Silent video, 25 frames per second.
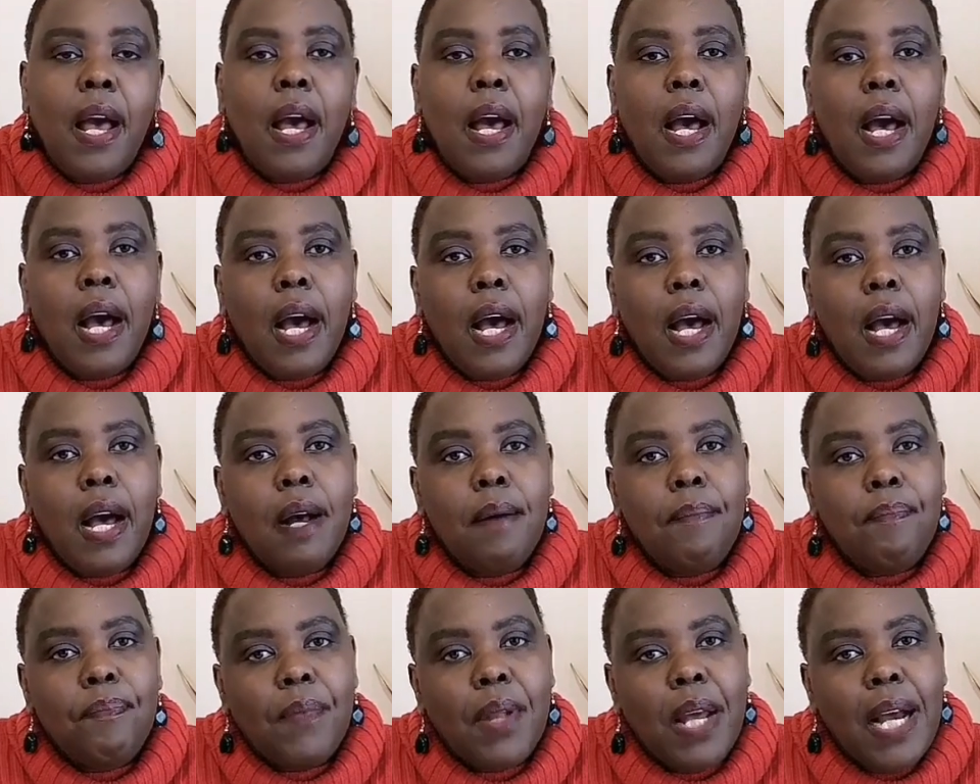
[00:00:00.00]

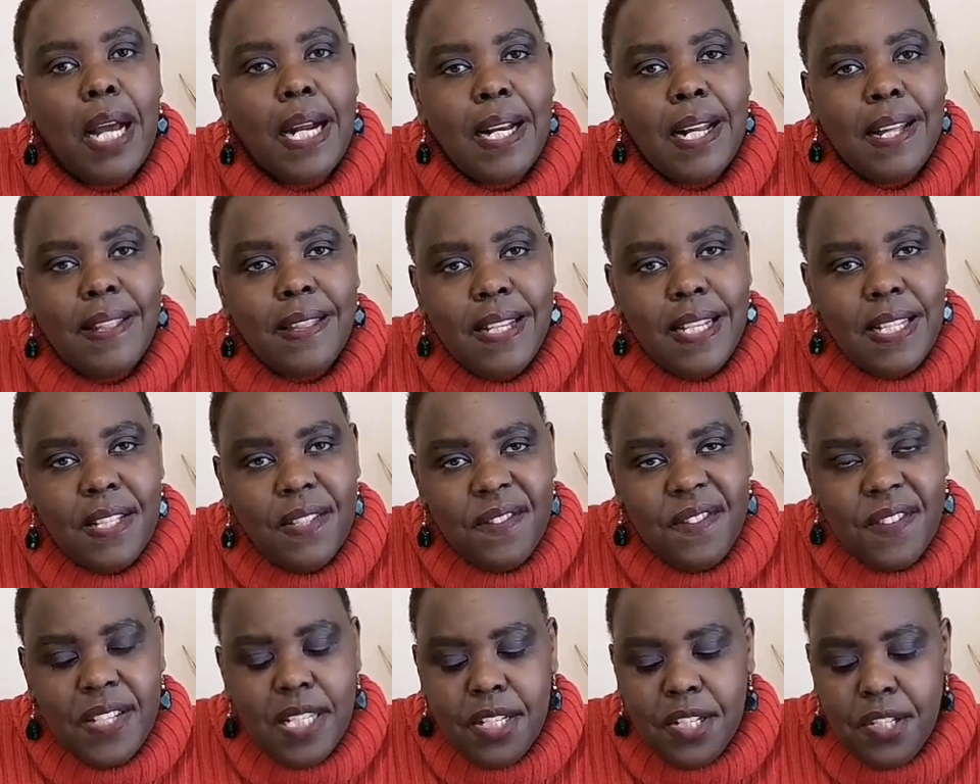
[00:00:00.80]
Under this
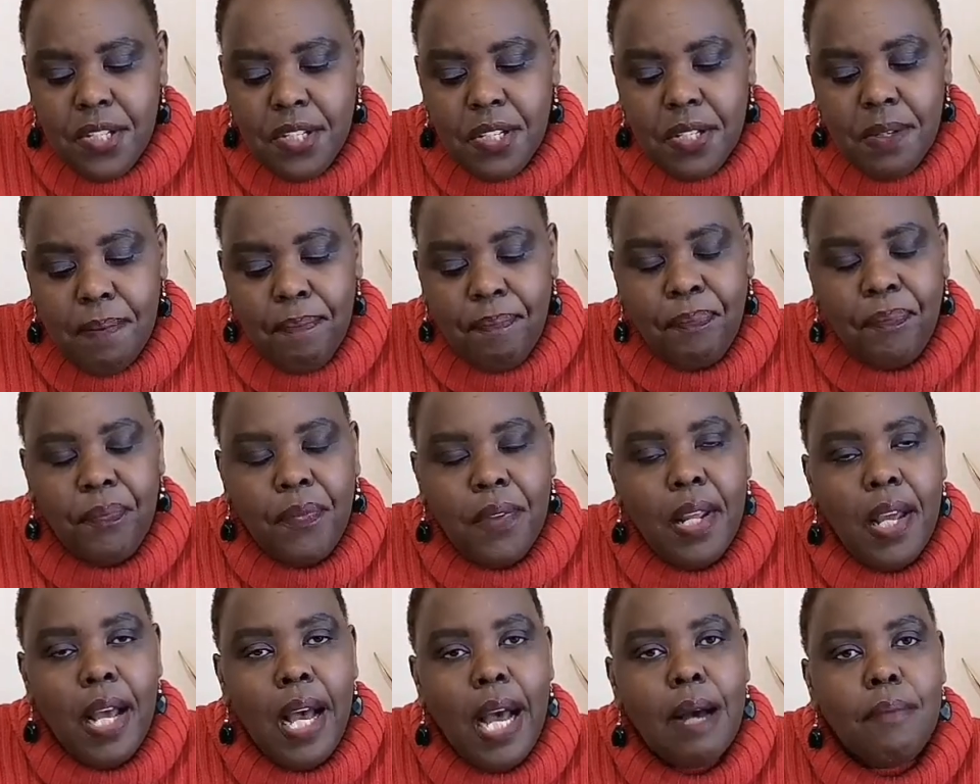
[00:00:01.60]
video,
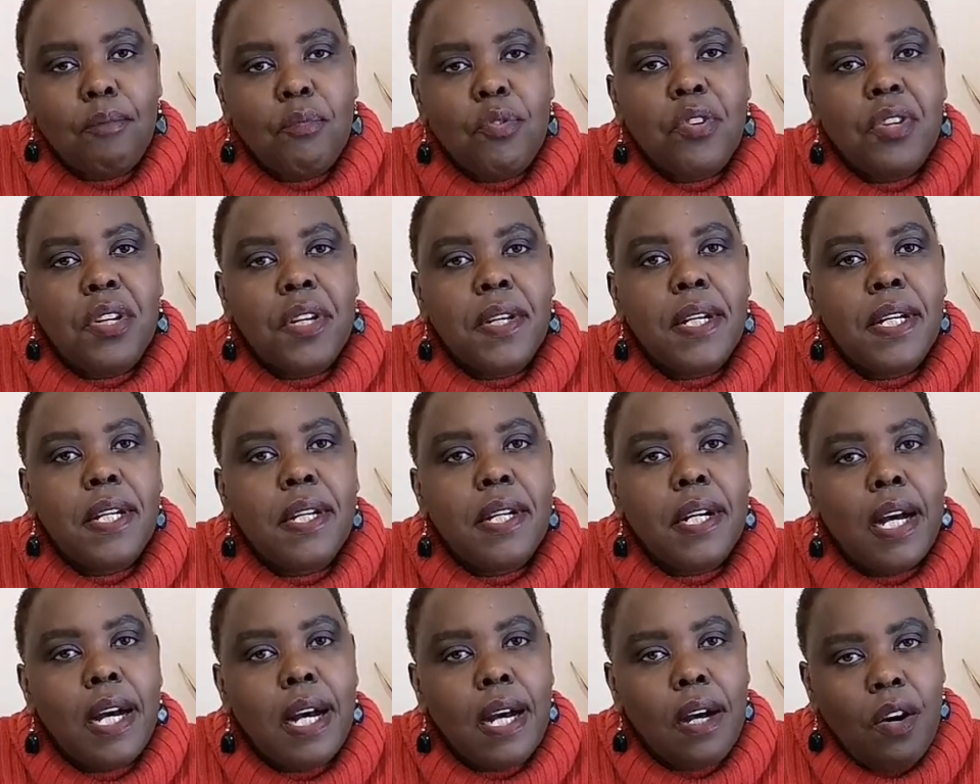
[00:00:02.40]
I'm going
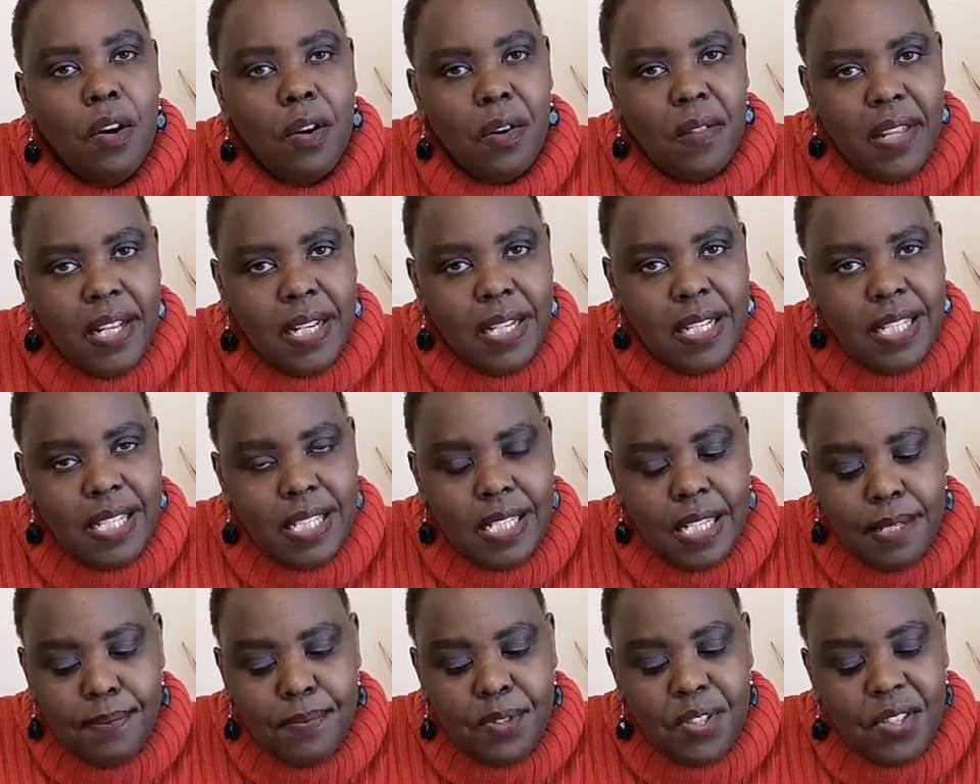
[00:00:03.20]
on the
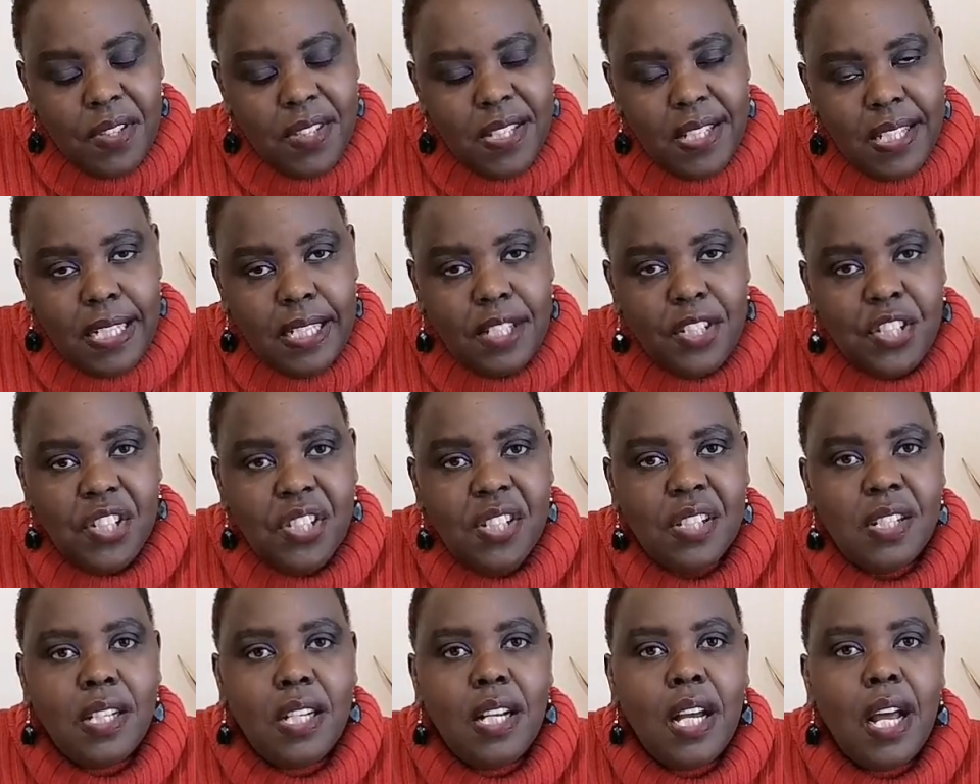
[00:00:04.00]
description
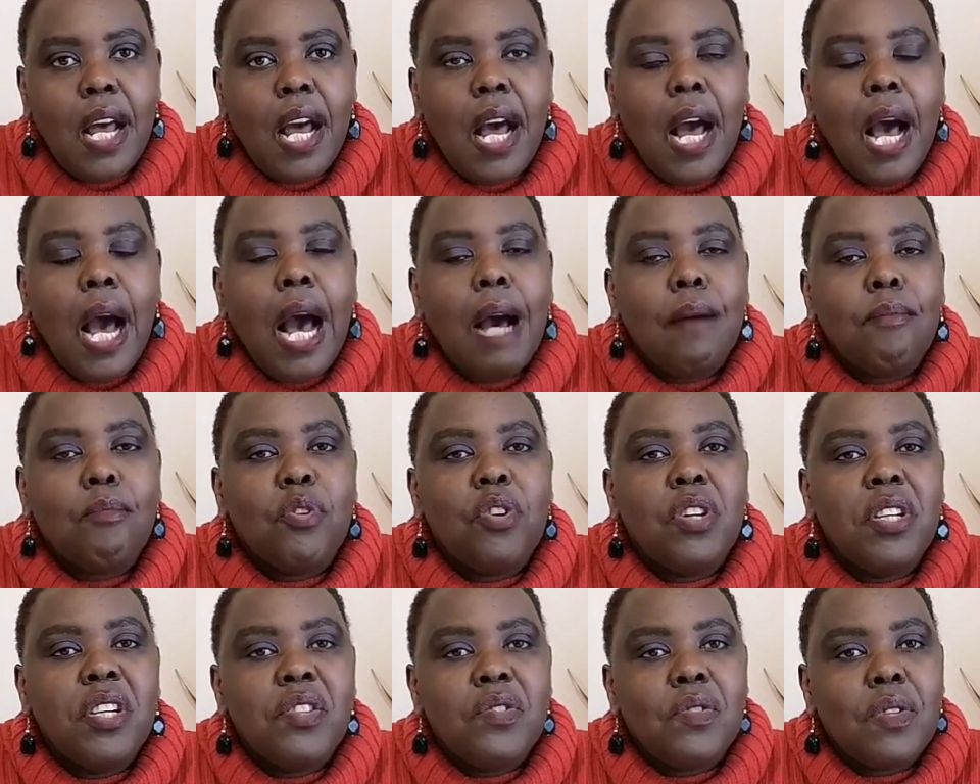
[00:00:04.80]
section. I'm
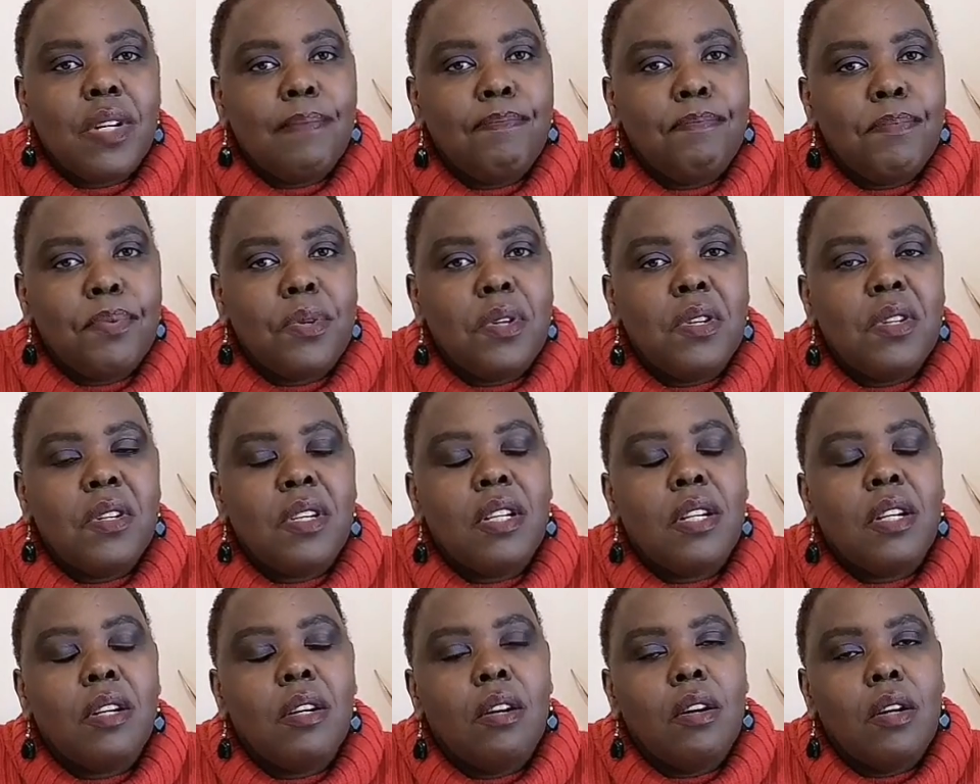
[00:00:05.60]
going to upload
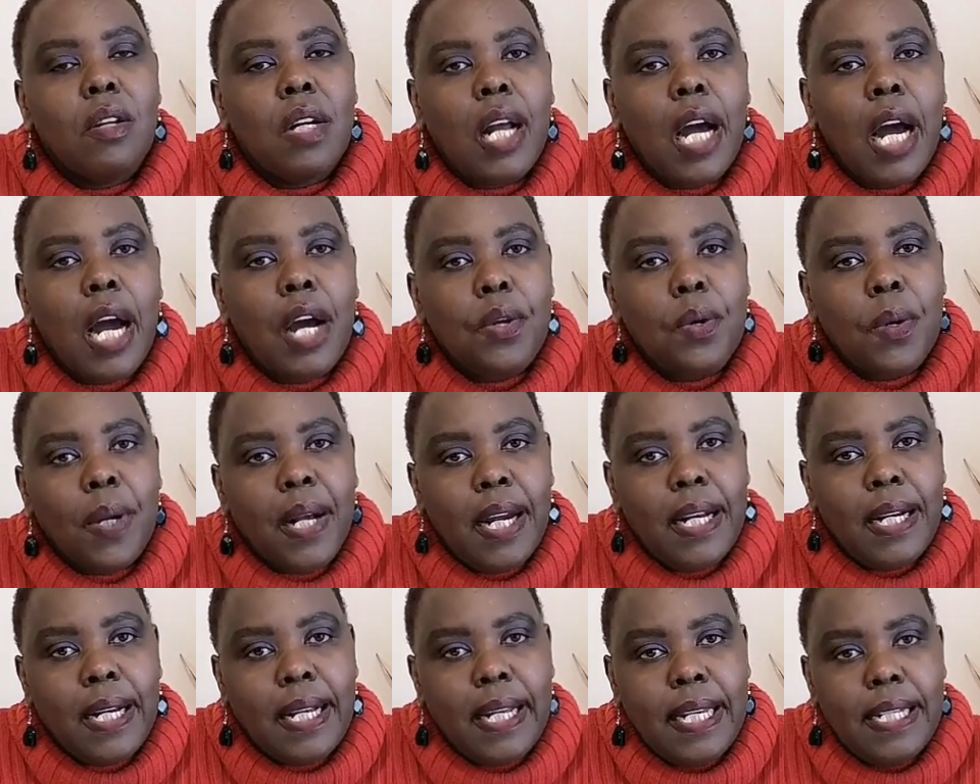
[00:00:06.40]
on how you
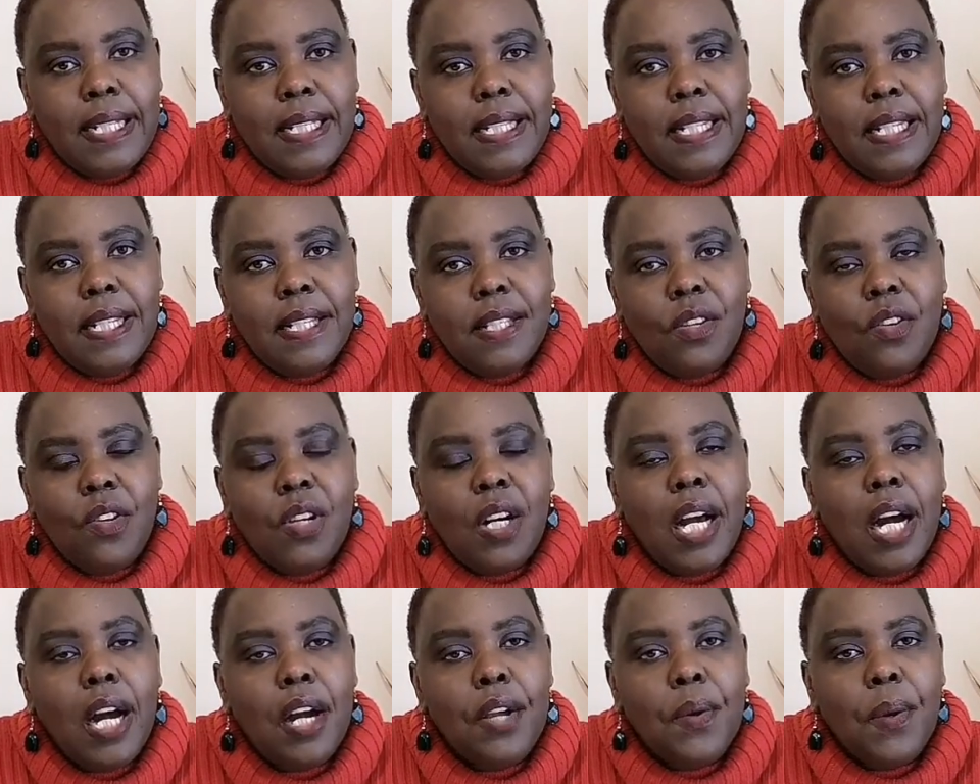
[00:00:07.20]
can get it, on
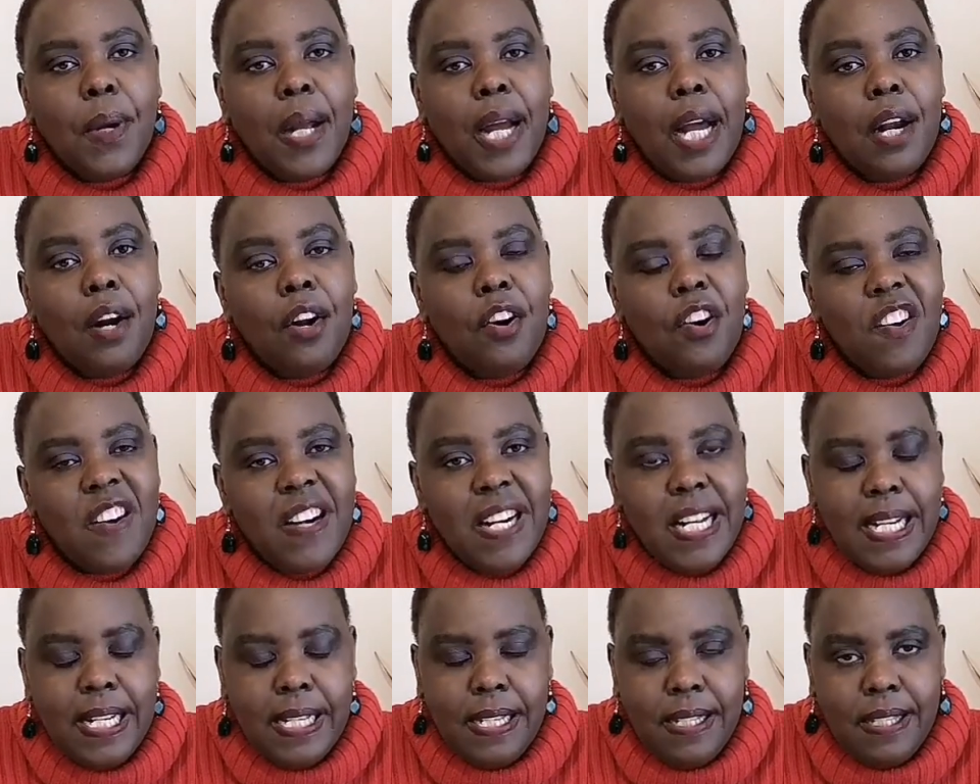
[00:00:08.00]
how you can order
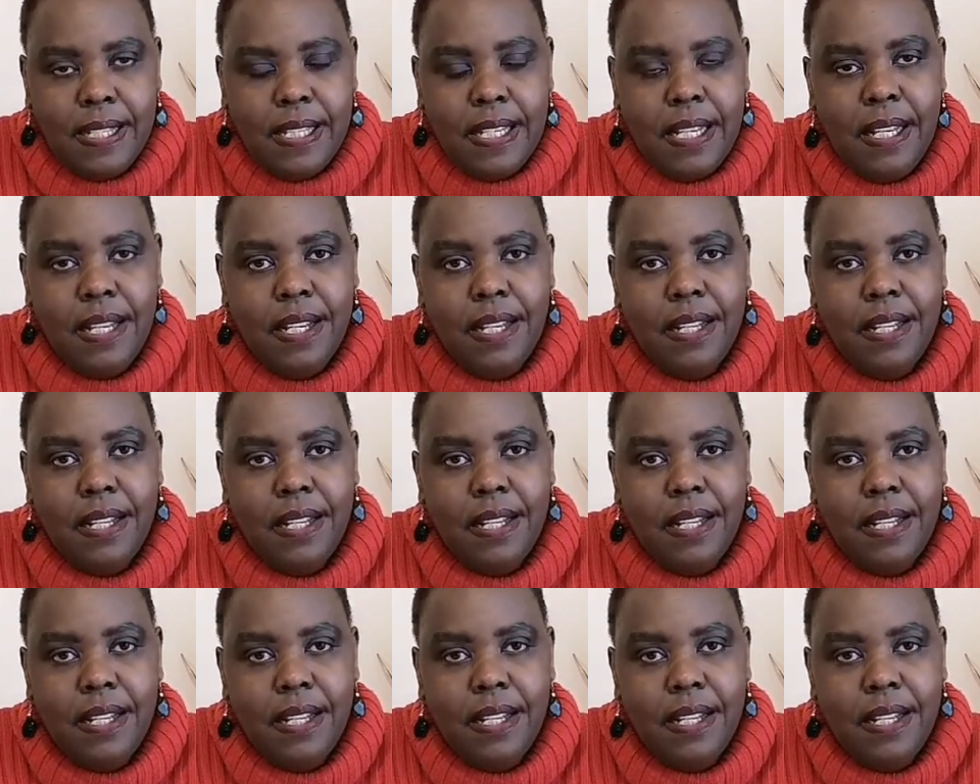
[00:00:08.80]
it.